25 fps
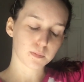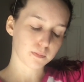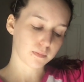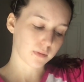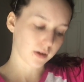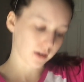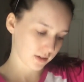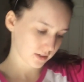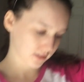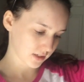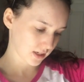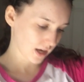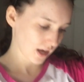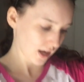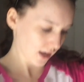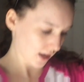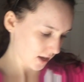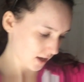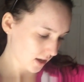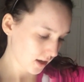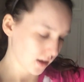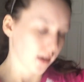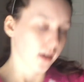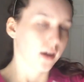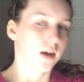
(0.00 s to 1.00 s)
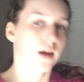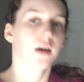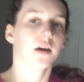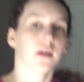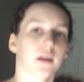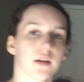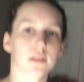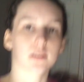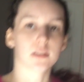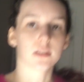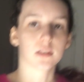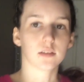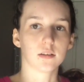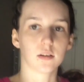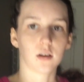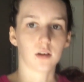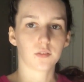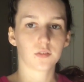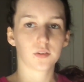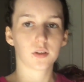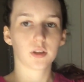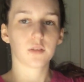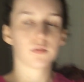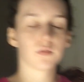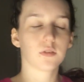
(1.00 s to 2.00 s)
Monday. I did
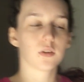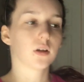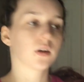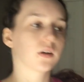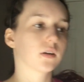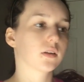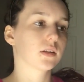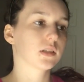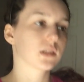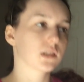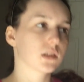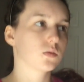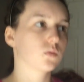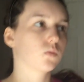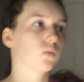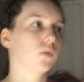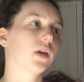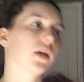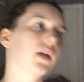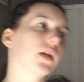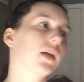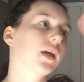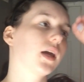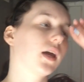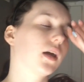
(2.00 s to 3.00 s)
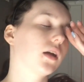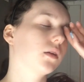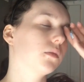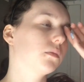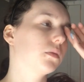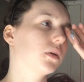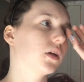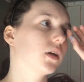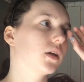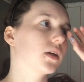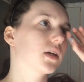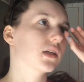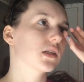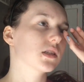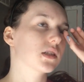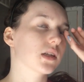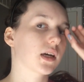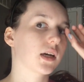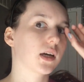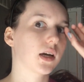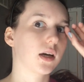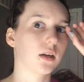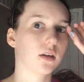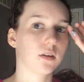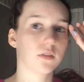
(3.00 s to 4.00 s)
not really vlog this weekend because
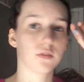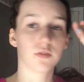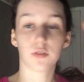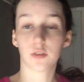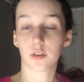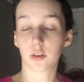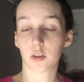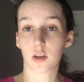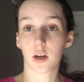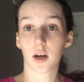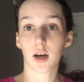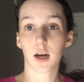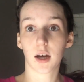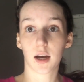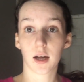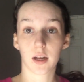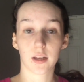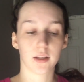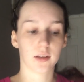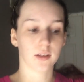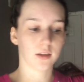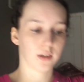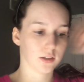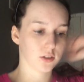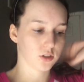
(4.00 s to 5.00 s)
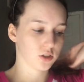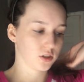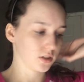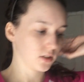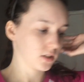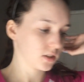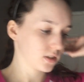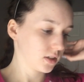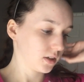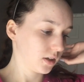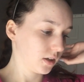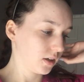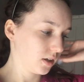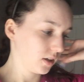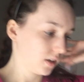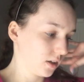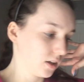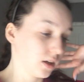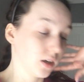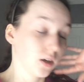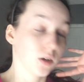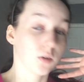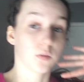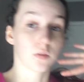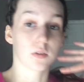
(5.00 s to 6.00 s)
I kind of forgot and I just
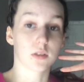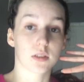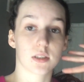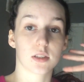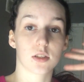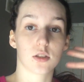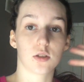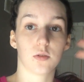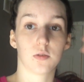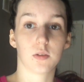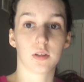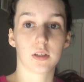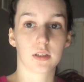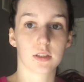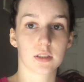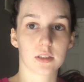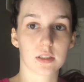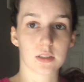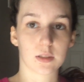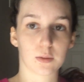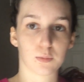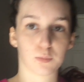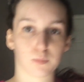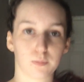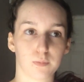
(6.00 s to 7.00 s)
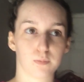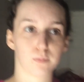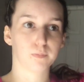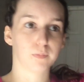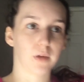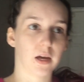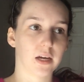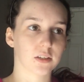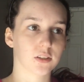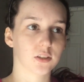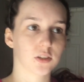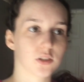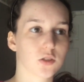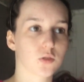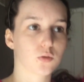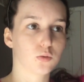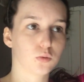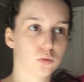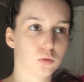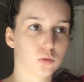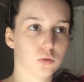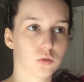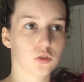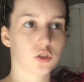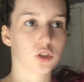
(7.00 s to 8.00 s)
was doing some back to
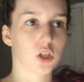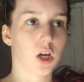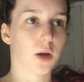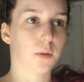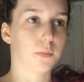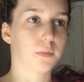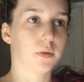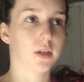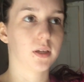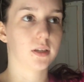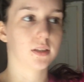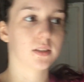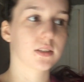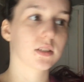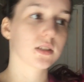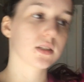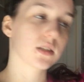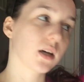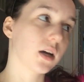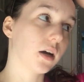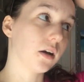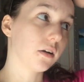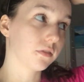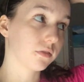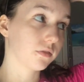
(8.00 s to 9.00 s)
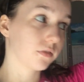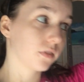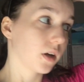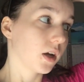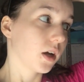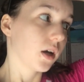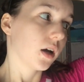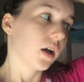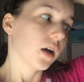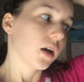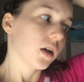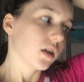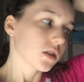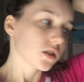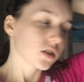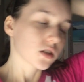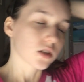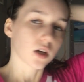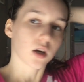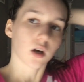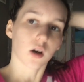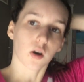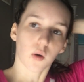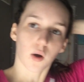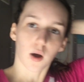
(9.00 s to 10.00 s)
school shopping and stuff.
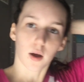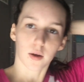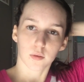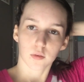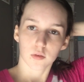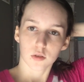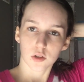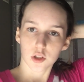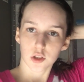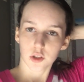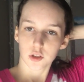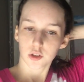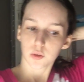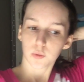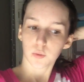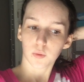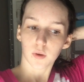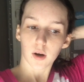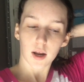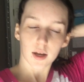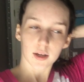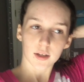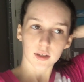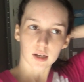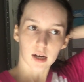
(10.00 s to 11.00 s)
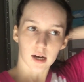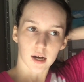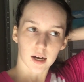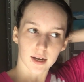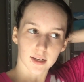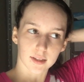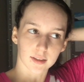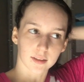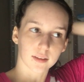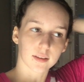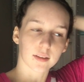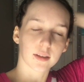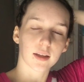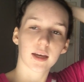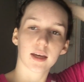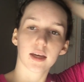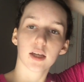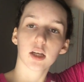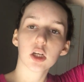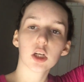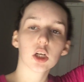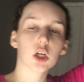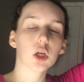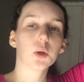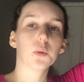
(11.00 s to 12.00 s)
So I will show you what I got
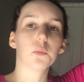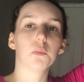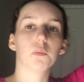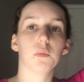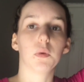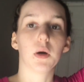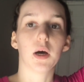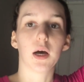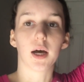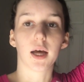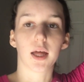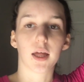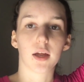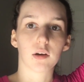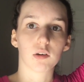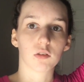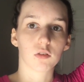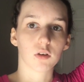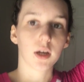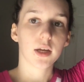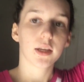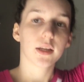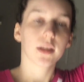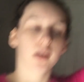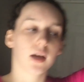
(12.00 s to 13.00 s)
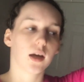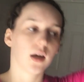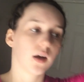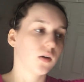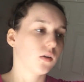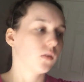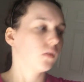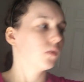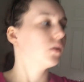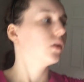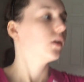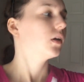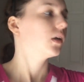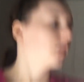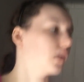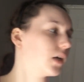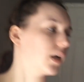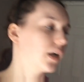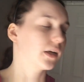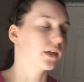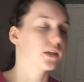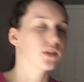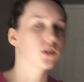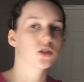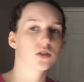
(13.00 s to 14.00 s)
later, but right now
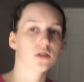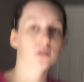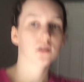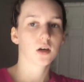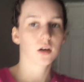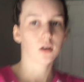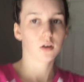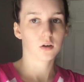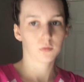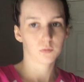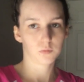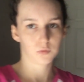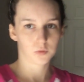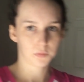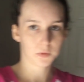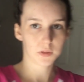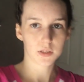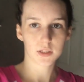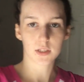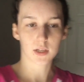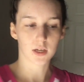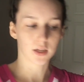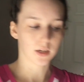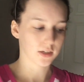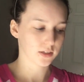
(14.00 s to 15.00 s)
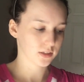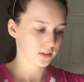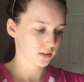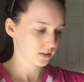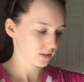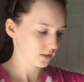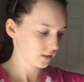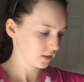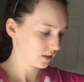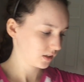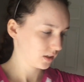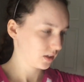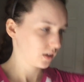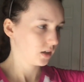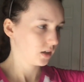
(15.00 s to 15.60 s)
I just got home from the dentist